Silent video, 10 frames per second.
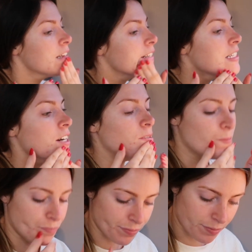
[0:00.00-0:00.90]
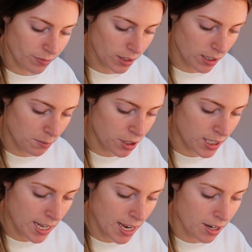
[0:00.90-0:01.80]
So I'm just
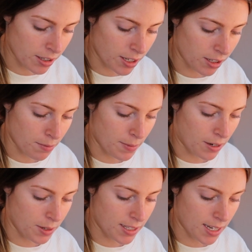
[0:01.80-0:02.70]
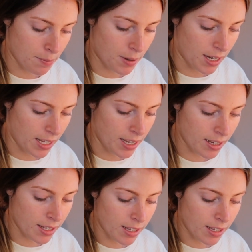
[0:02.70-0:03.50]
taking a little amount. It's like a putty,